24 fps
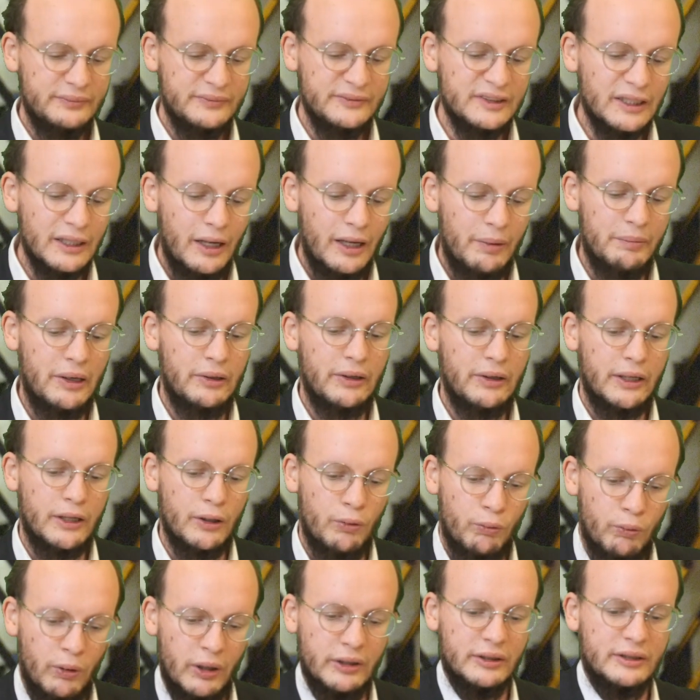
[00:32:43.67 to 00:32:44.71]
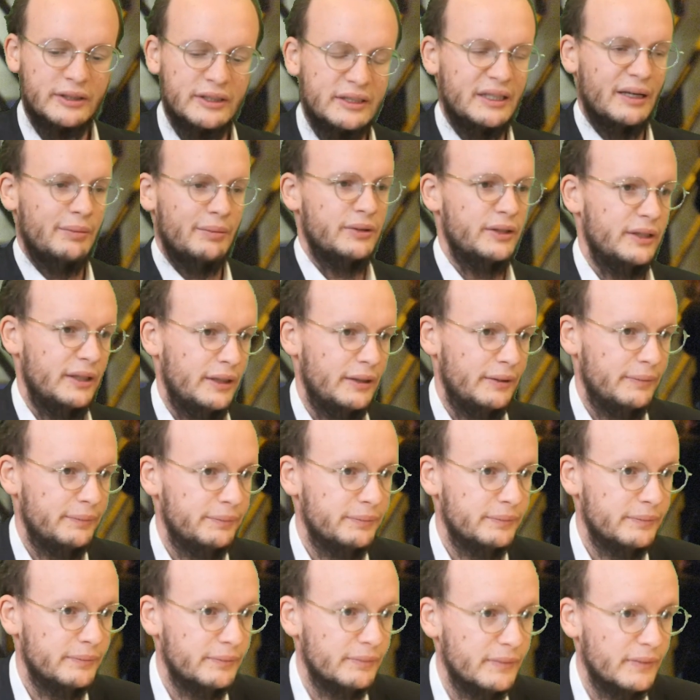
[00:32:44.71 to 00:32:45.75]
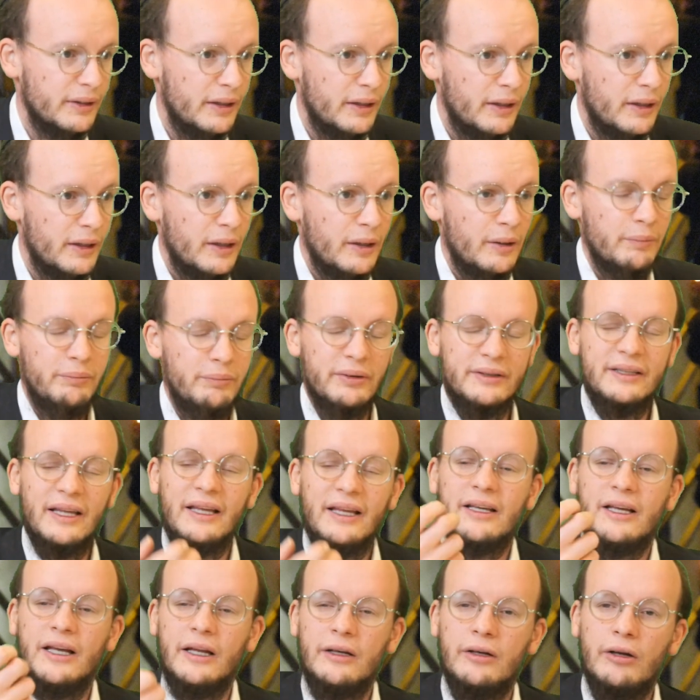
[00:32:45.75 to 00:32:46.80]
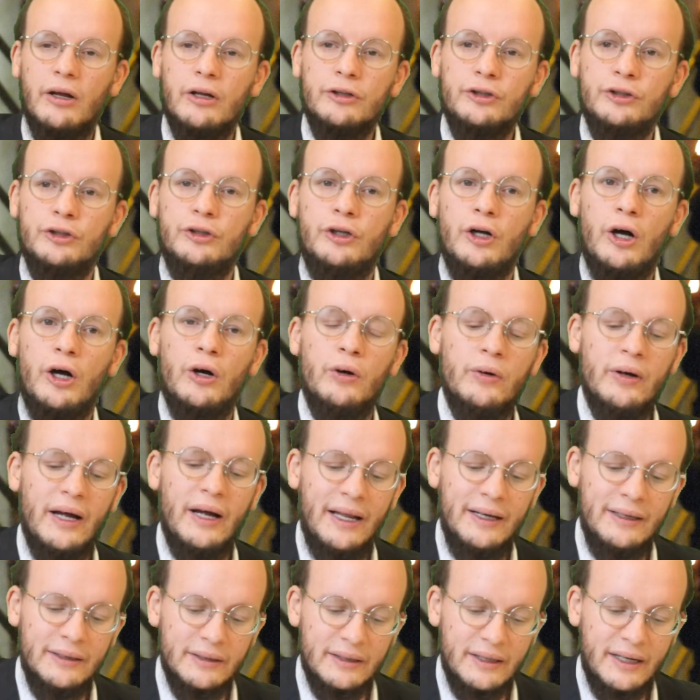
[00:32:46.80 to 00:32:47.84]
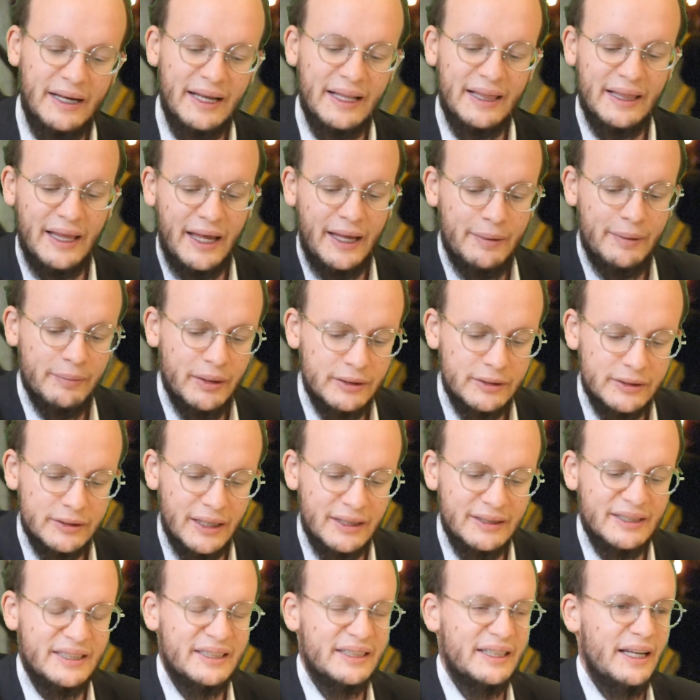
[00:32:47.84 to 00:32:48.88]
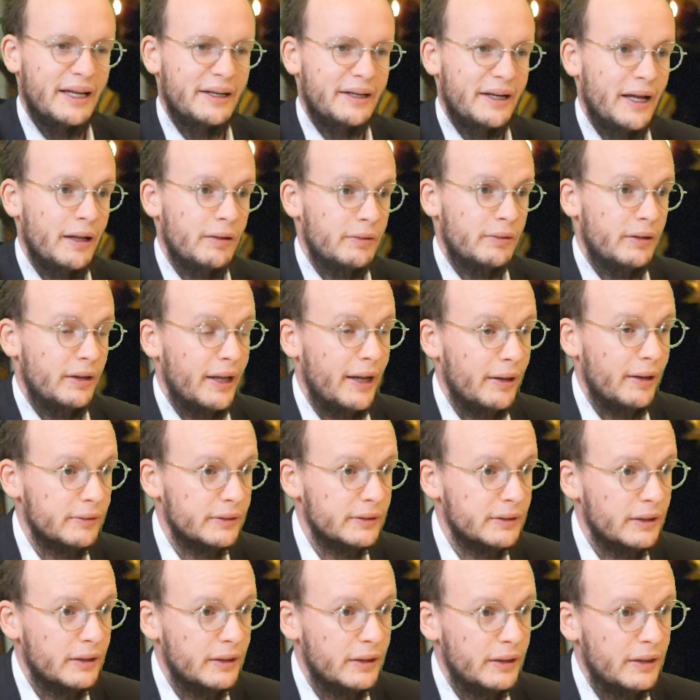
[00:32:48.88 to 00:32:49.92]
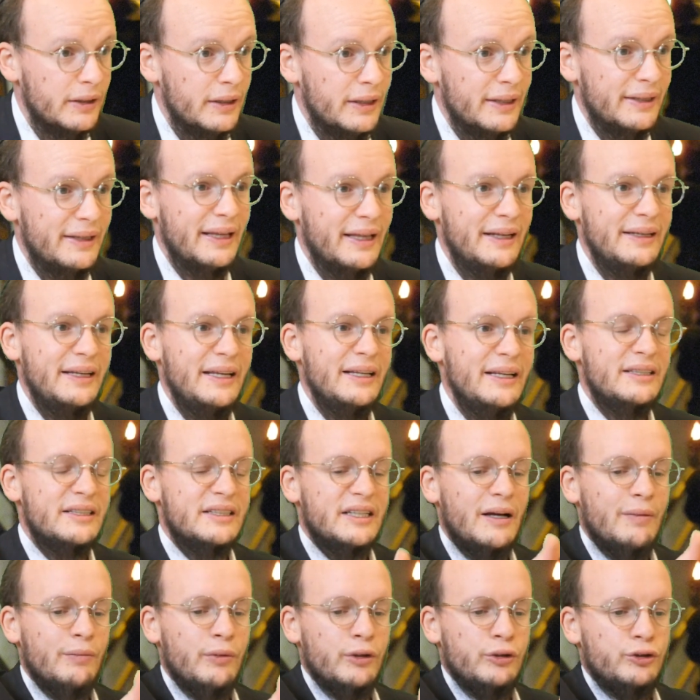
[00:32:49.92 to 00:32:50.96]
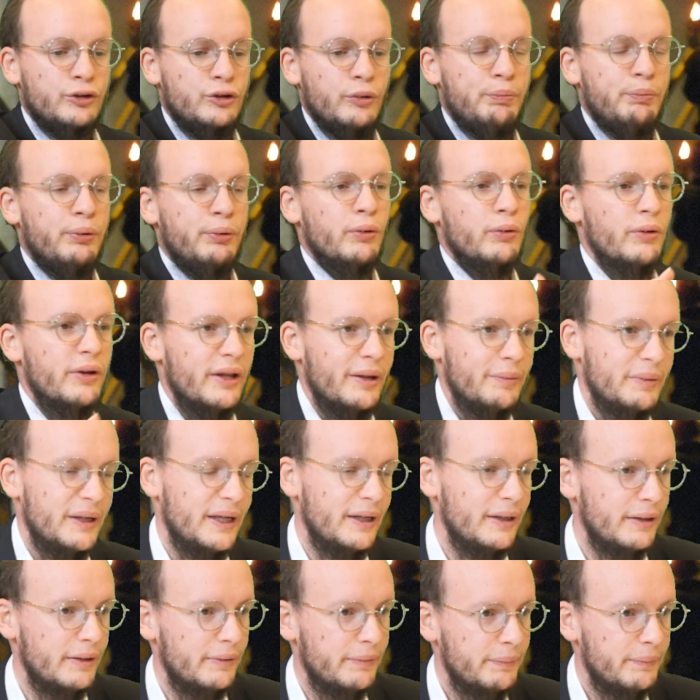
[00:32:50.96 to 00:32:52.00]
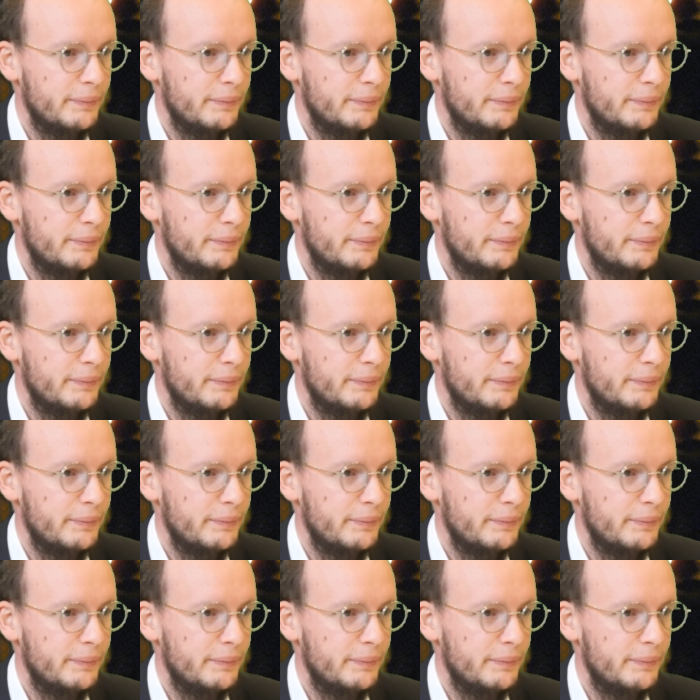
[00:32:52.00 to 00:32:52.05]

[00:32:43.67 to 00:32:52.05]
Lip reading: America wants something, but they cannot go and claim it and say it out loud. They need someone to pull him in